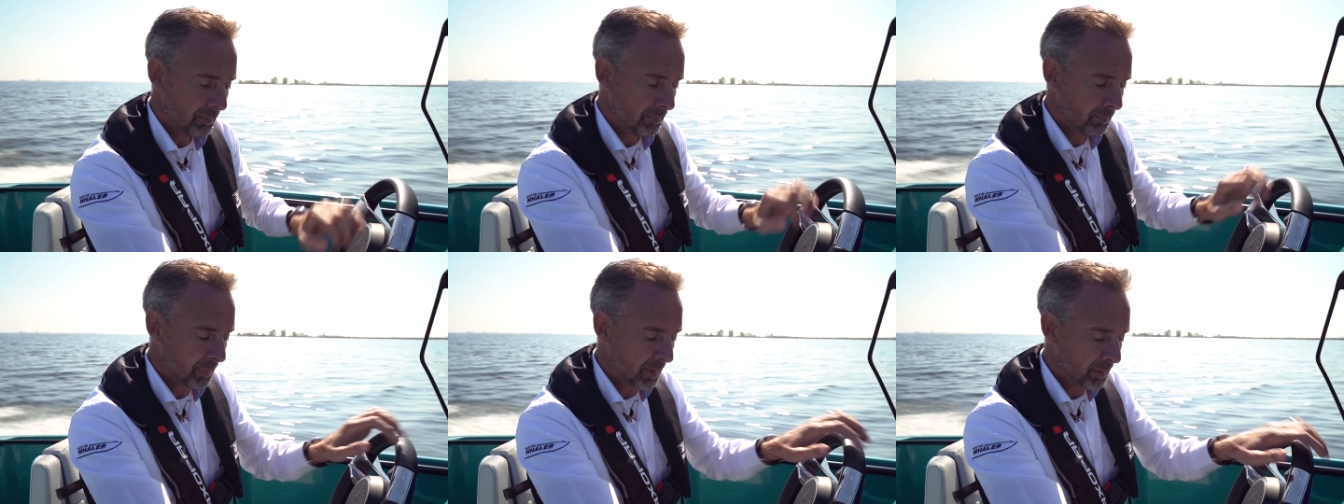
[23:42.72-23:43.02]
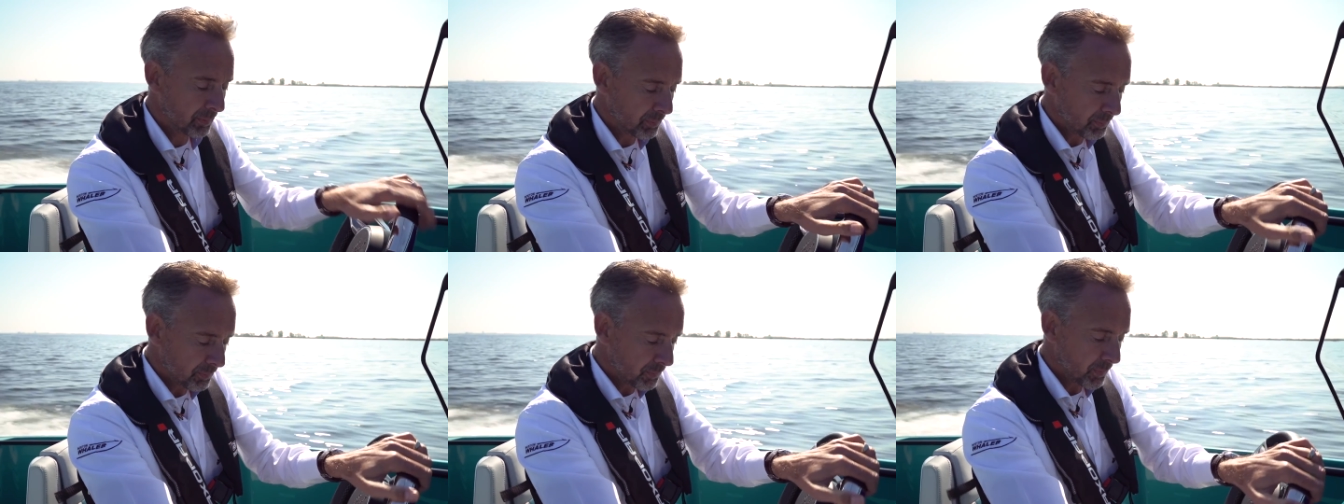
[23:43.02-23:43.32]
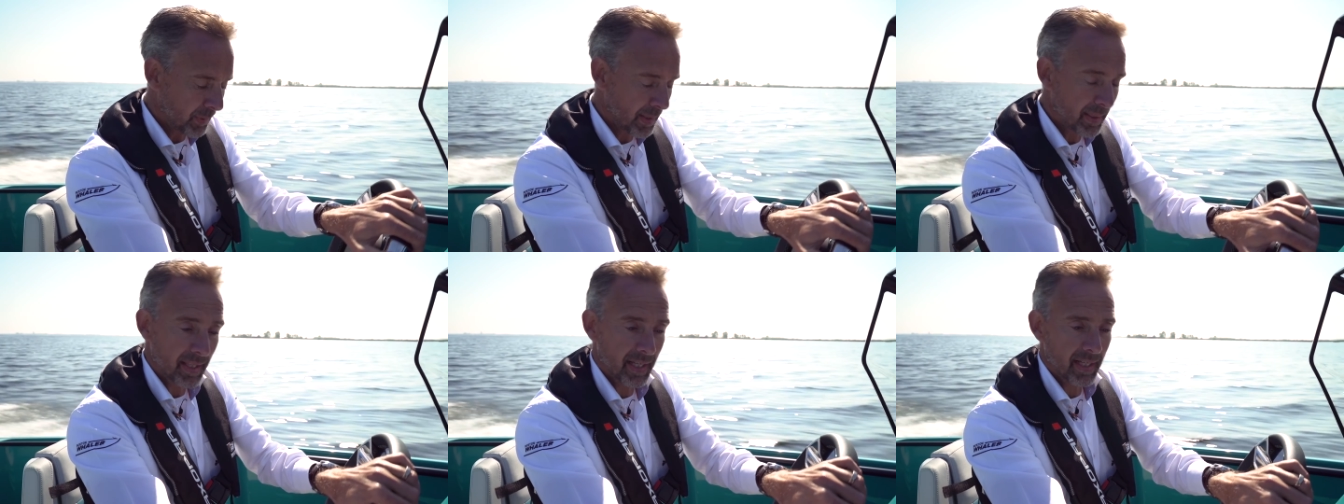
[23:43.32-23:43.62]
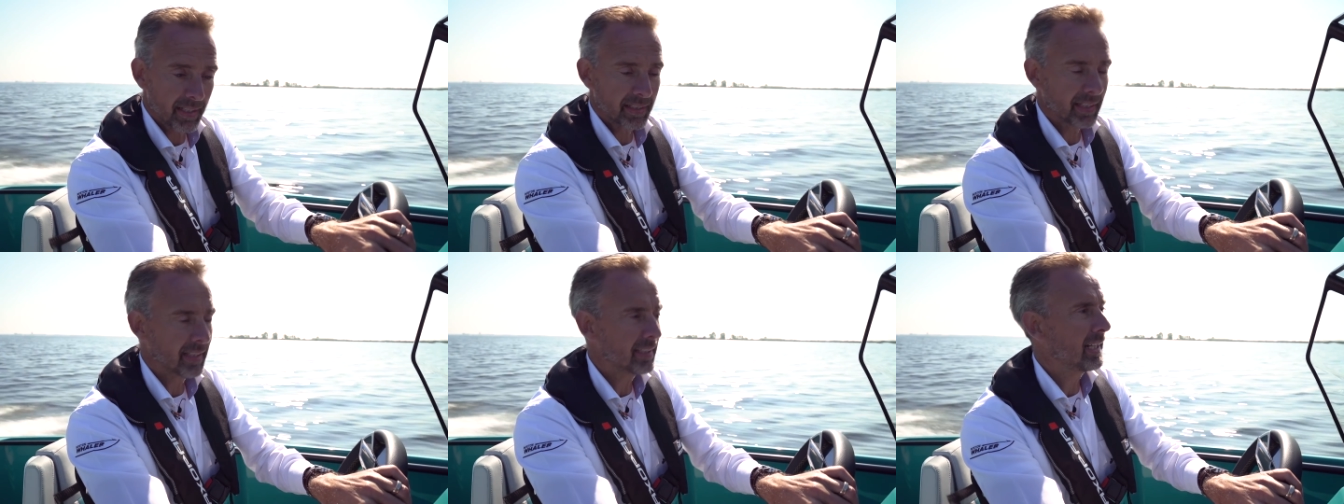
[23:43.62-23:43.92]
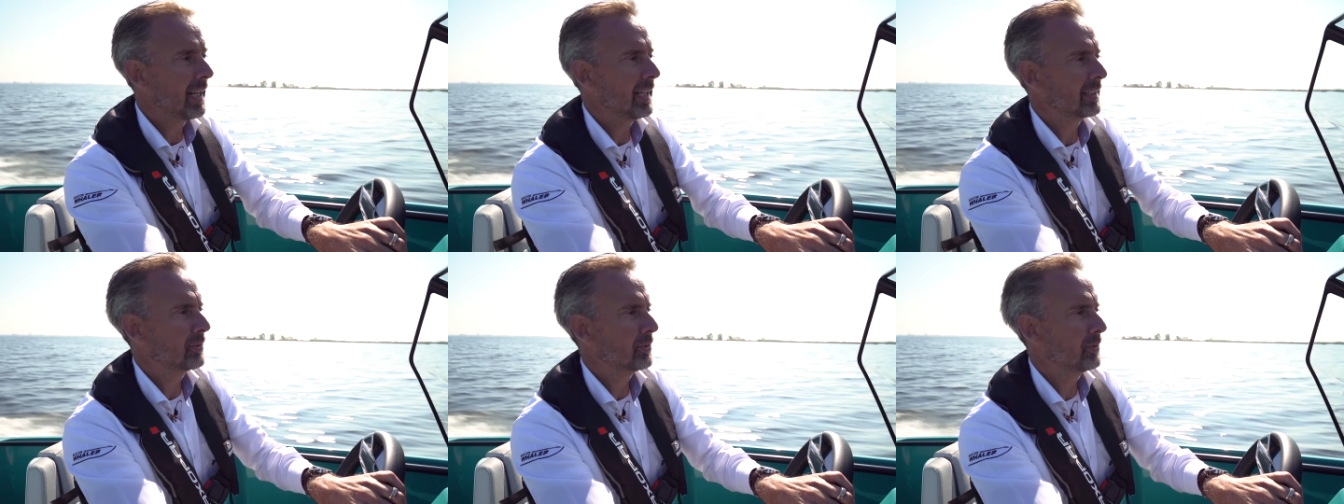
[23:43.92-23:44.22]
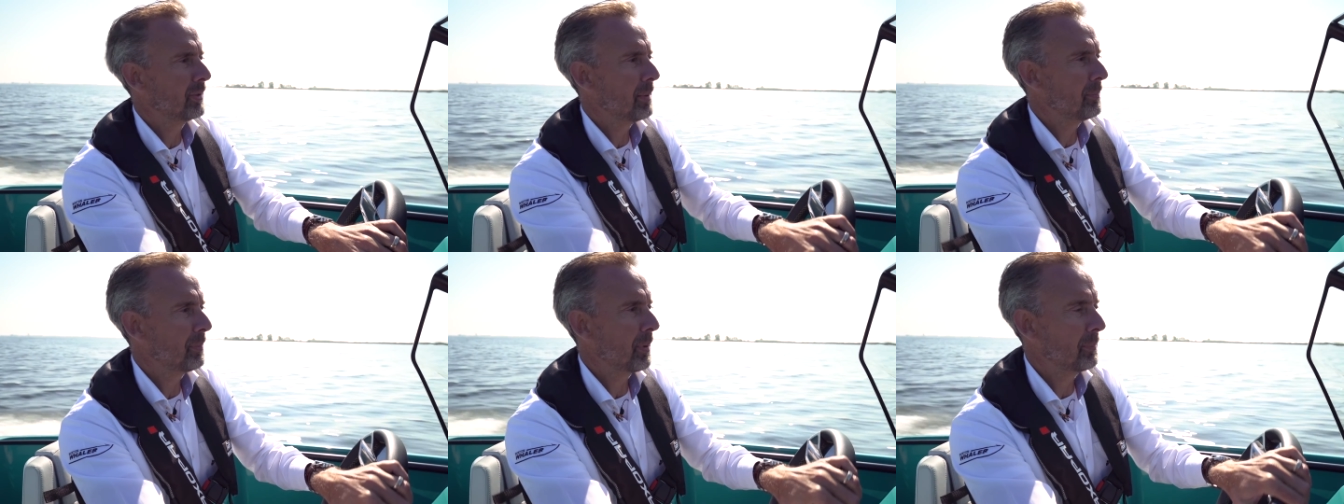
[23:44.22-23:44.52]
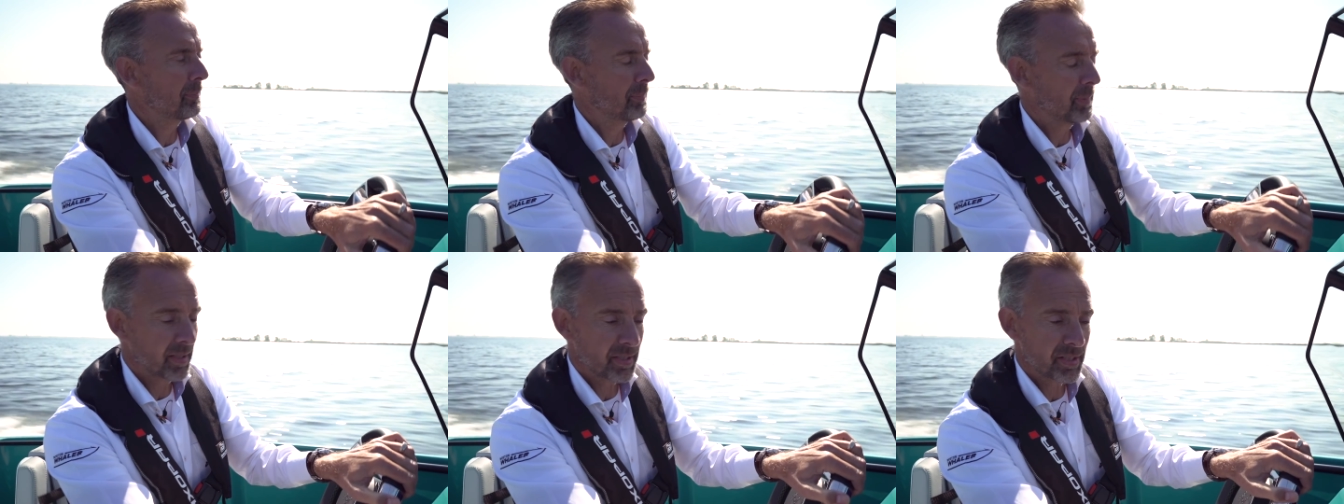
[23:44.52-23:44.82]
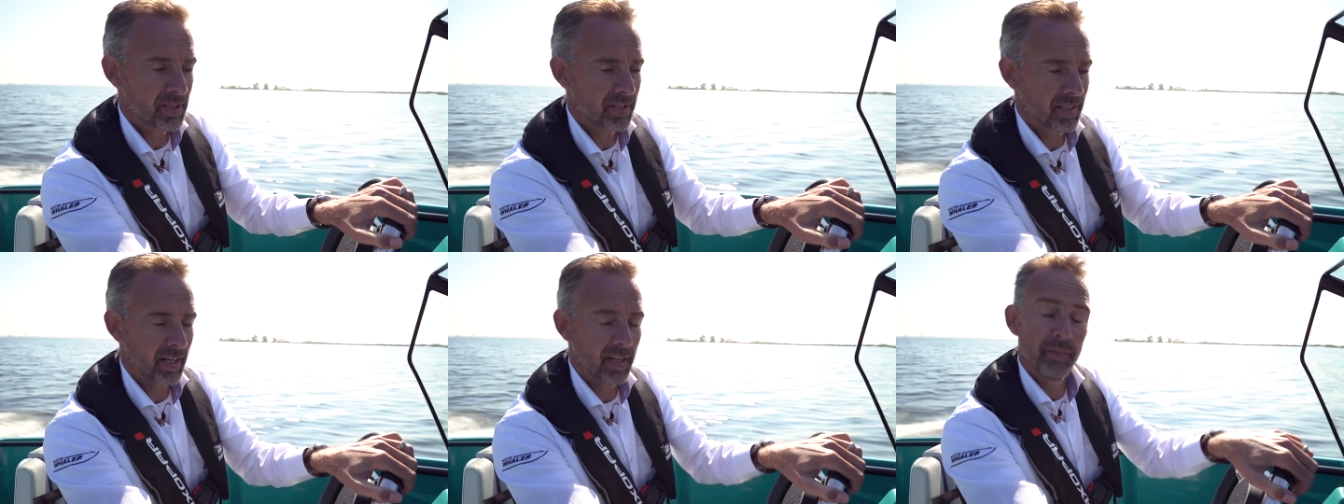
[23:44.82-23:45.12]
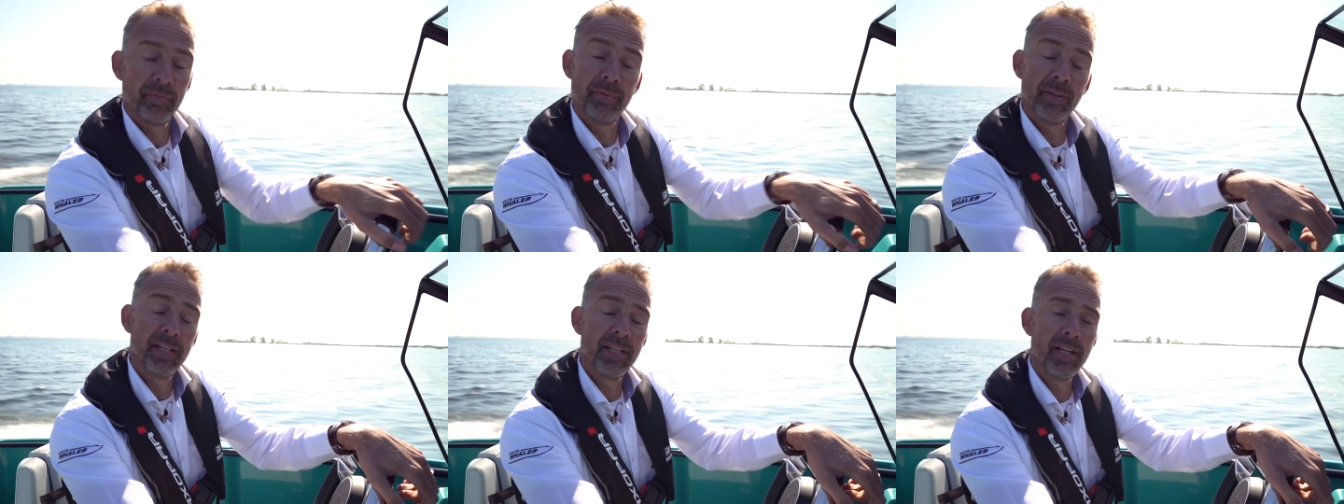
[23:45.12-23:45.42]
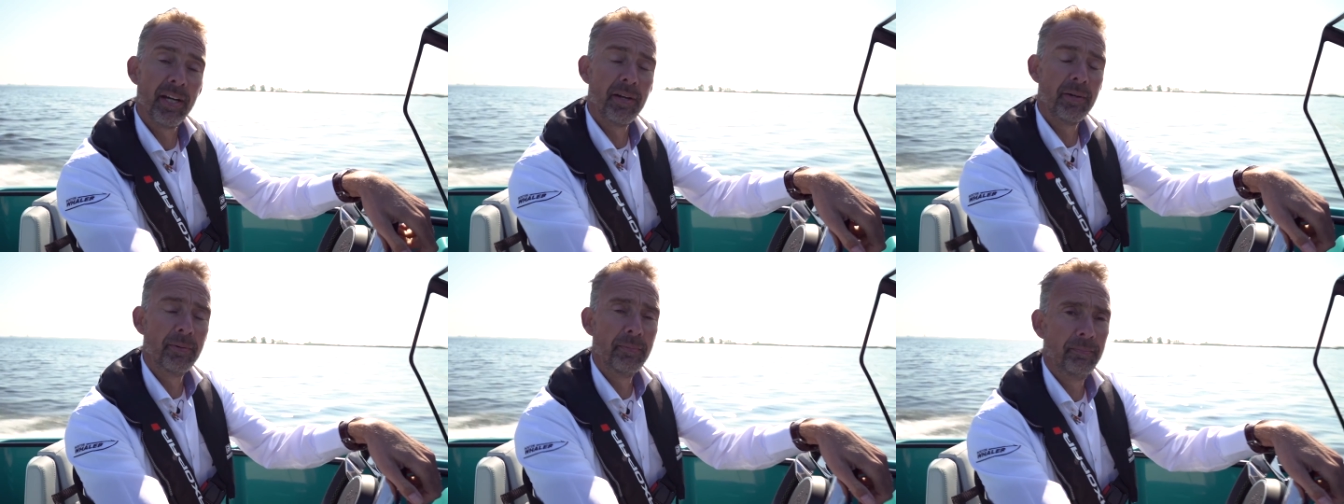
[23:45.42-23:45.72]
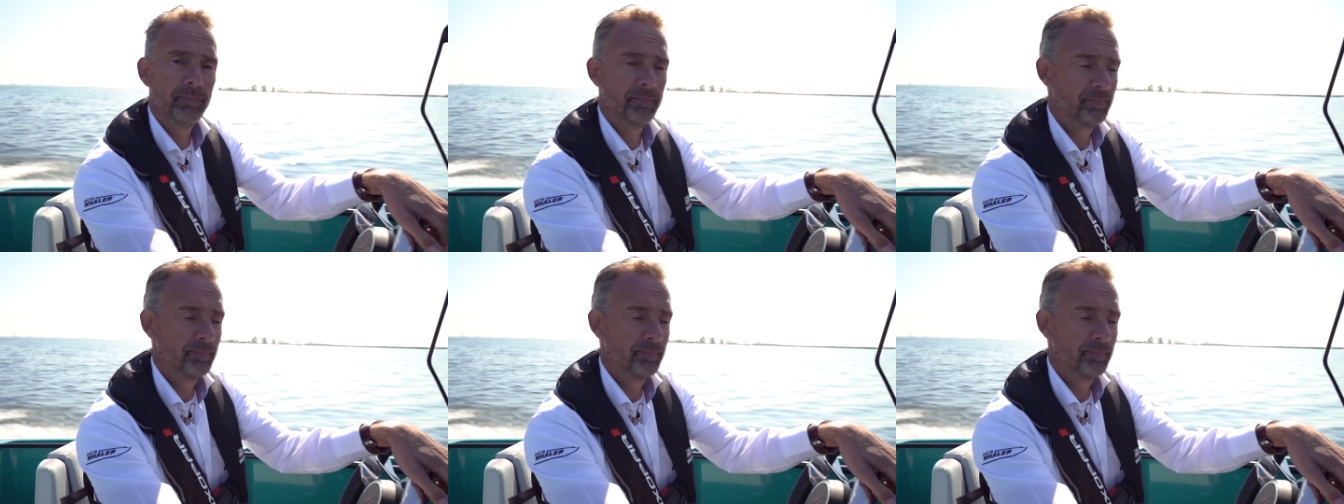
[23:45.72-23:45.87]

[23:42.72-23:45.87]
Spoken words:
But with that, I'd like to wrap up this video.